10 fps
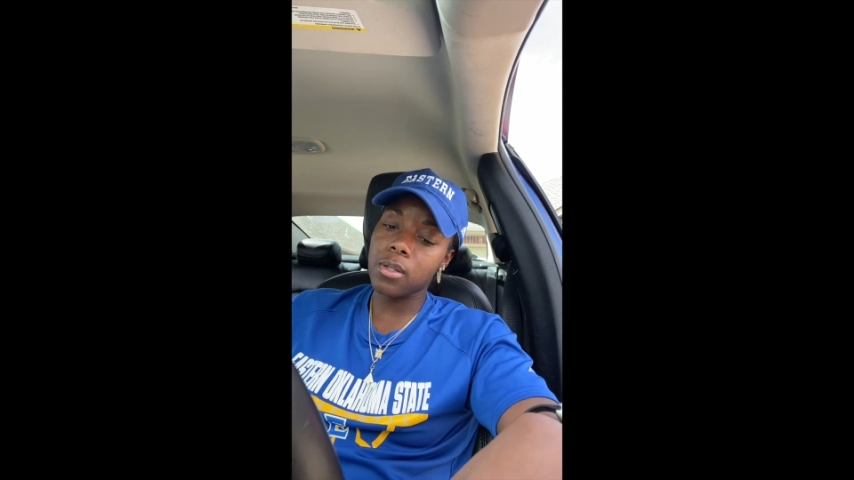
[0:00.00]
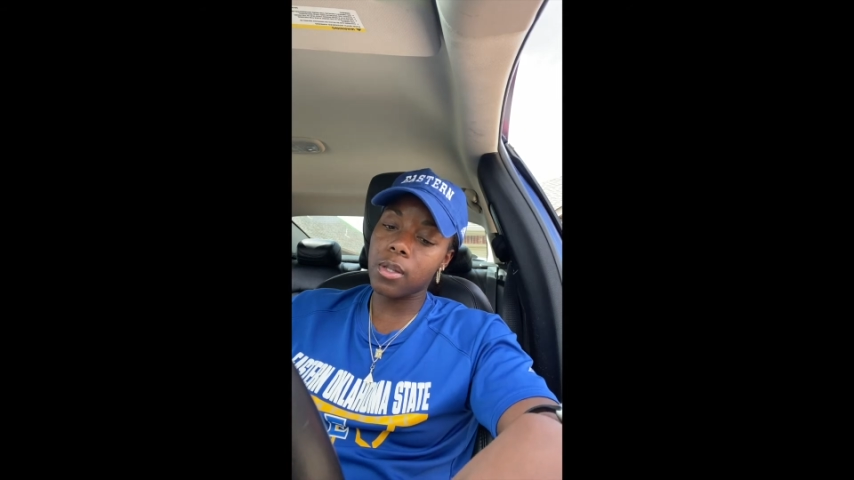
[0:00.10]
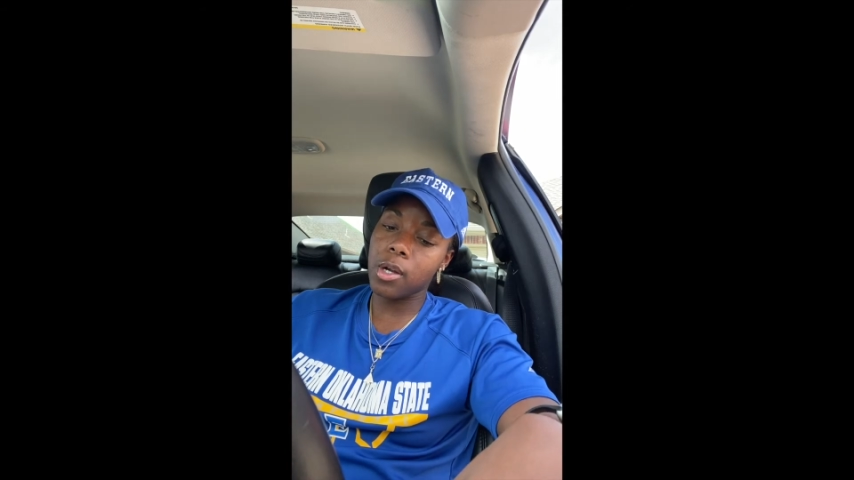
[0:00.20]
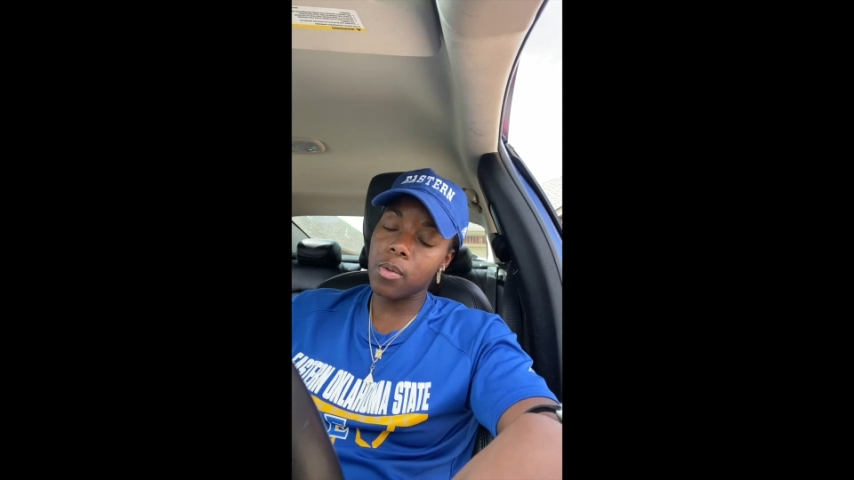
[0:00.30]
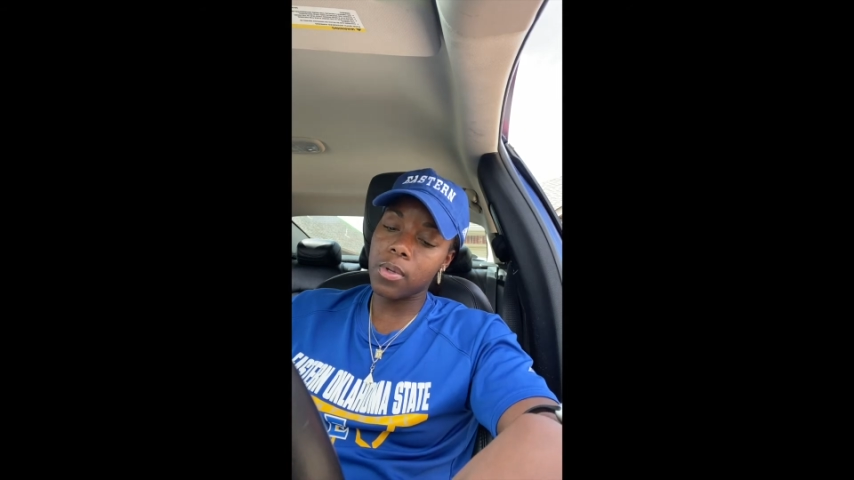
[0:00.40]

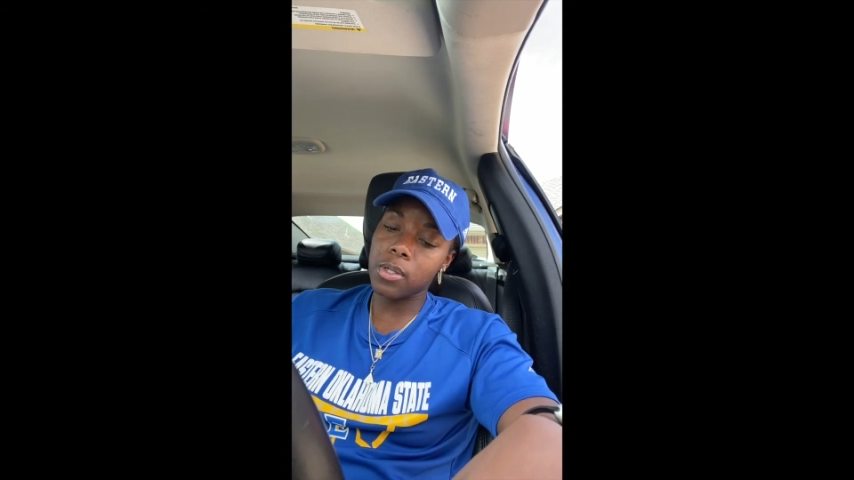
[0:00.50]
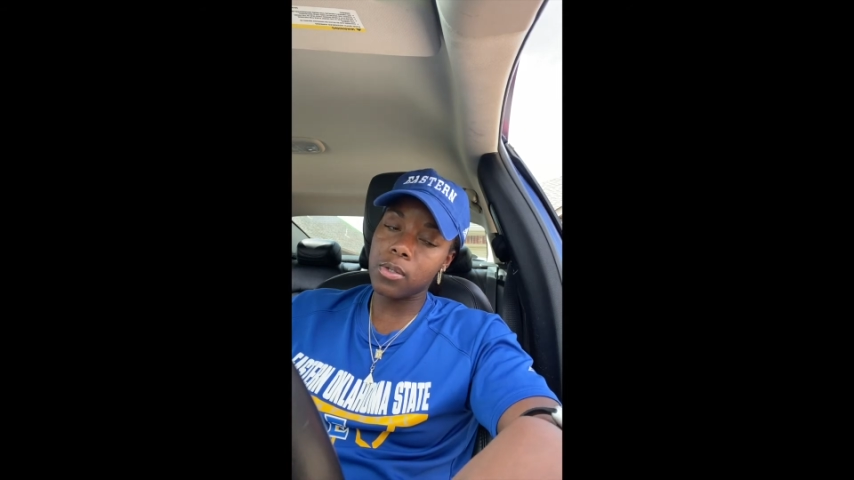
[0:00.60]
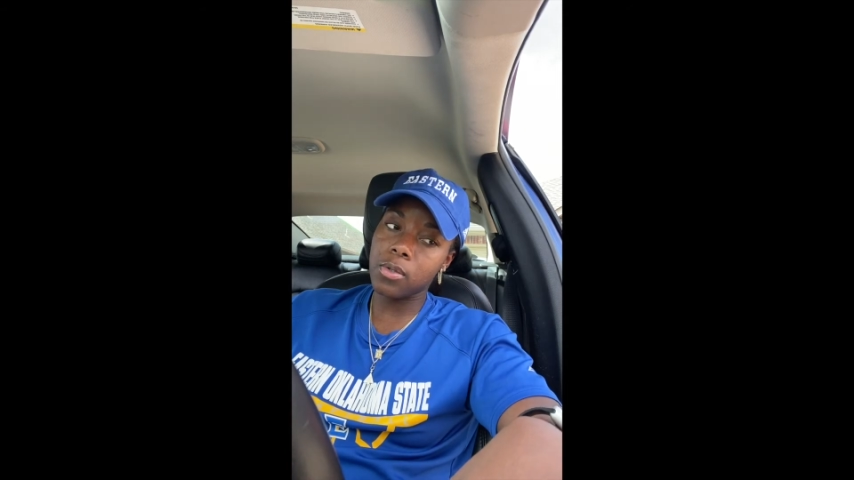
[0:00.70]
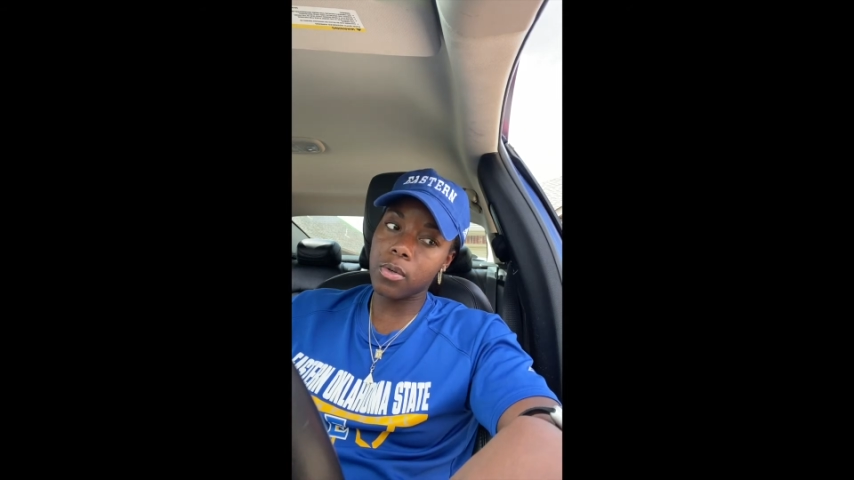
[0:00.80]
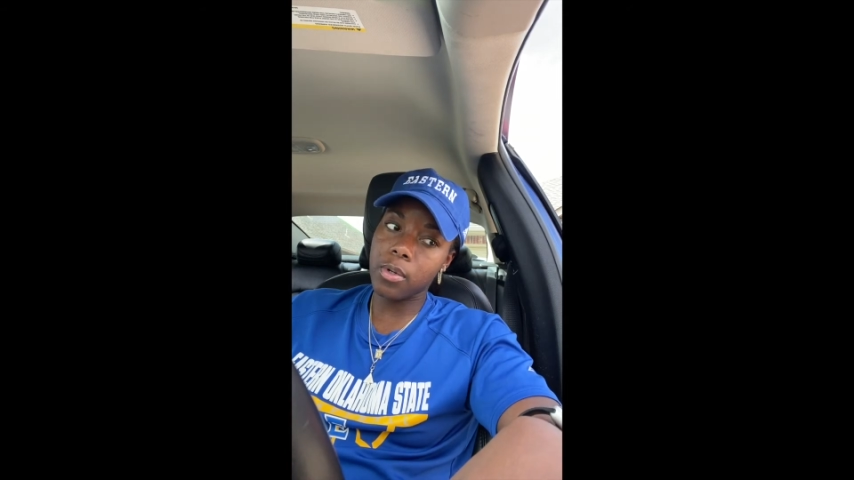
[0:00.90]

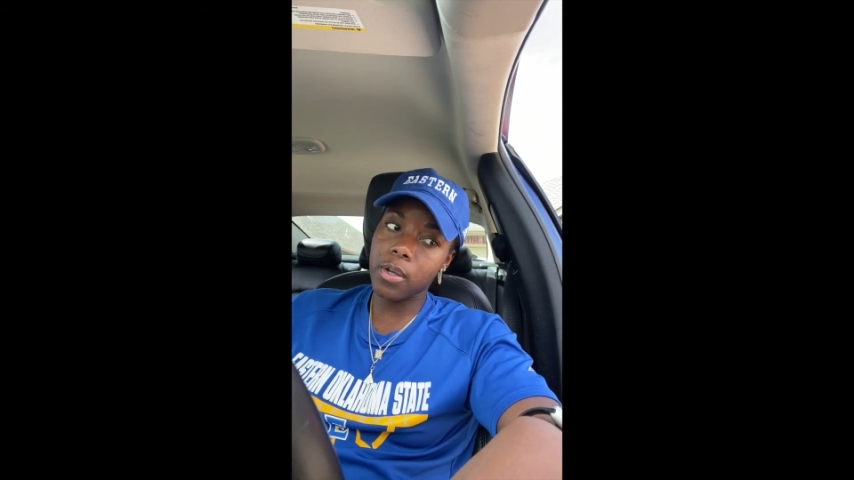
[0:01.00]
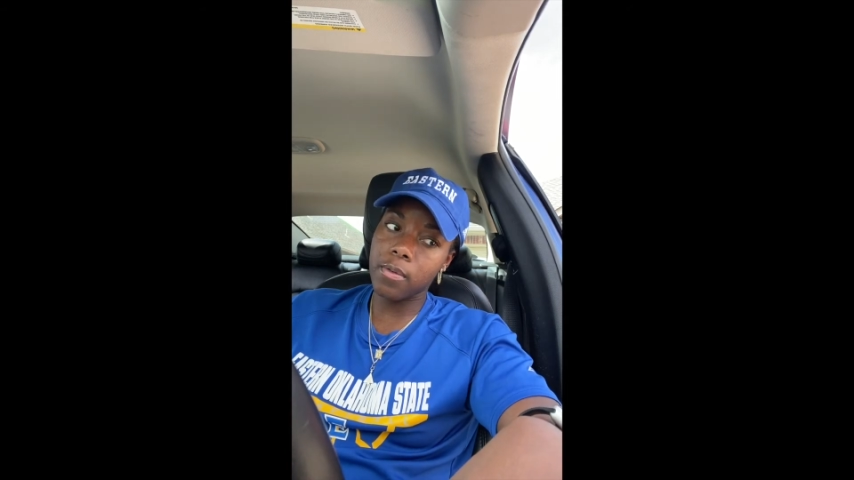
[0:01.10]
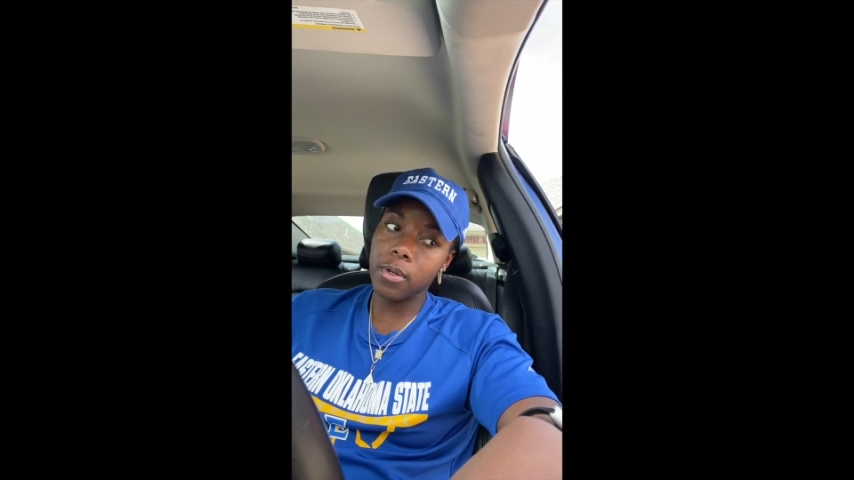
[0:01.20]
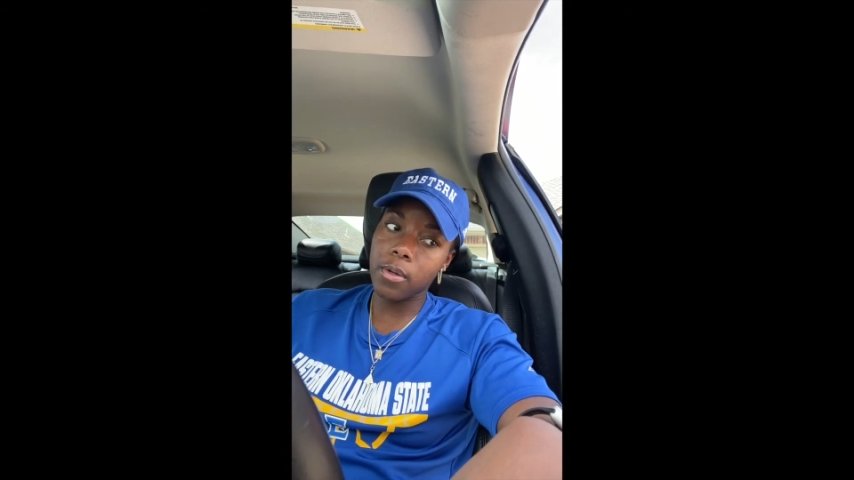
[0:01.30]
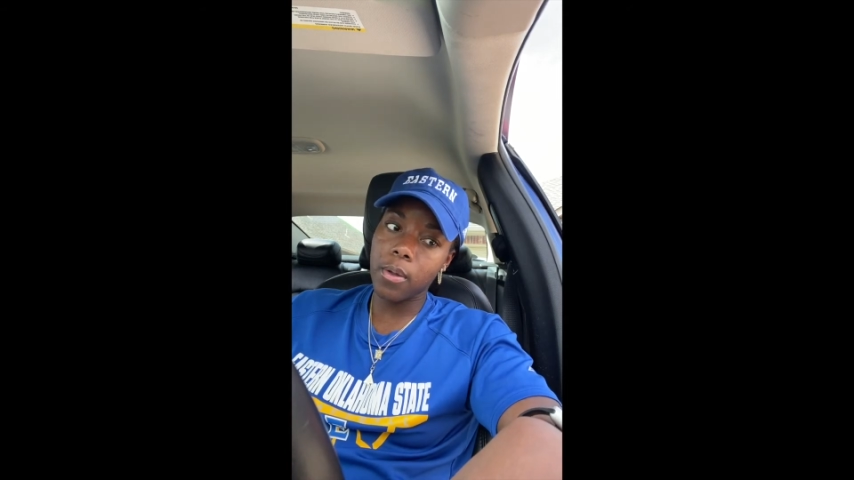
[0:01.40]
therapist or
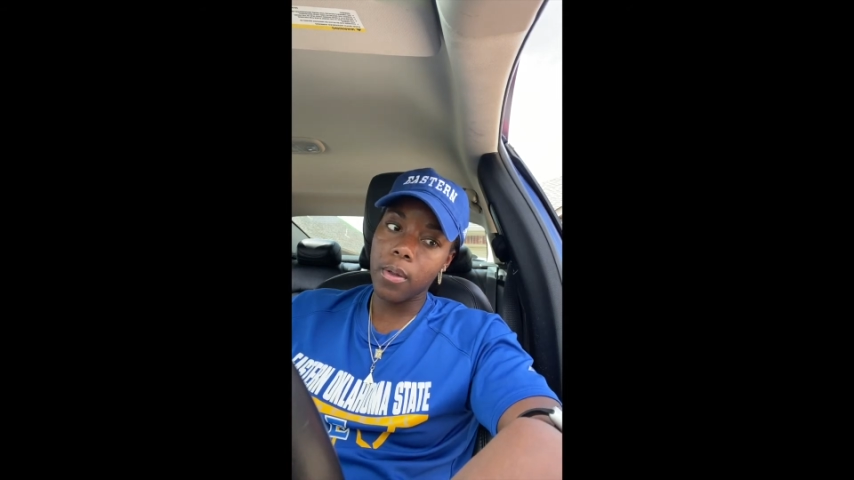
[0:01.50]
whatever.